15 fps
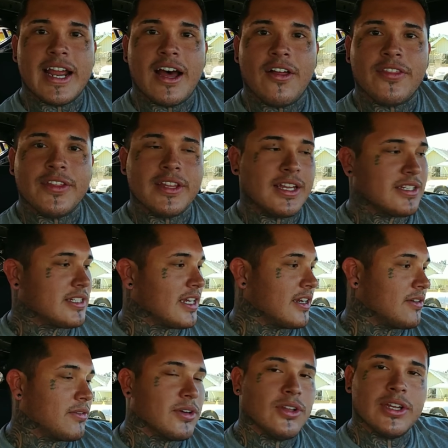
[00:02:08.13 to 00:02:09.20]
healthy. That
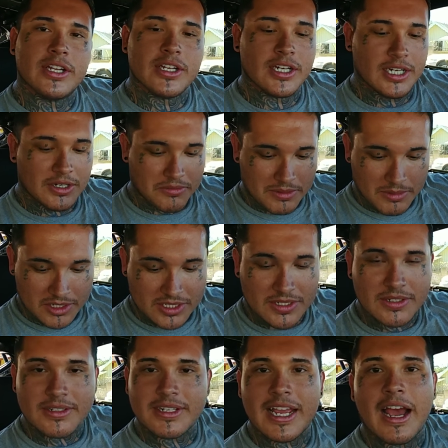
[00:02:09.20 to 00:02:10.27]
sounded really good. We
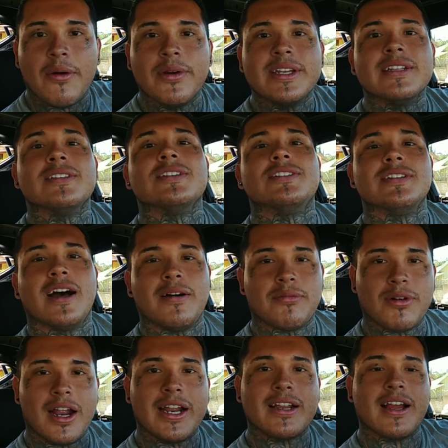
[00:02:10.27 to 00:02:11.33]
did the job
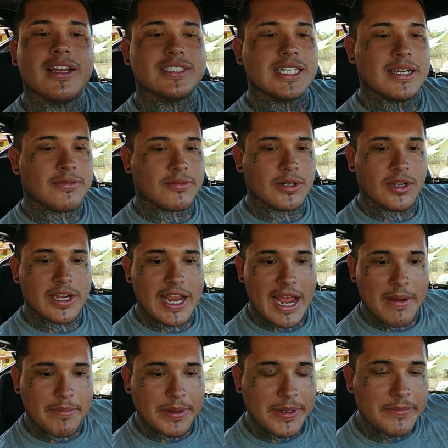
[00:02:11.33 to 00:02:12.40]
right, guys. I am really
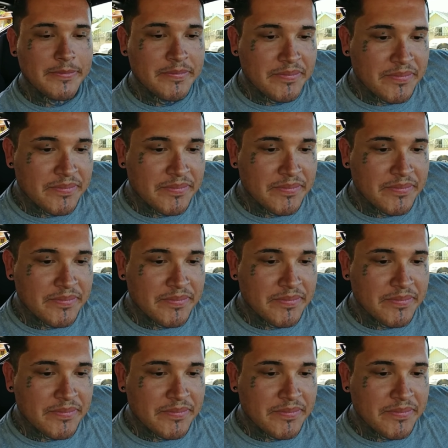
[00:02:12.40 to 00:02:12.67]
happy.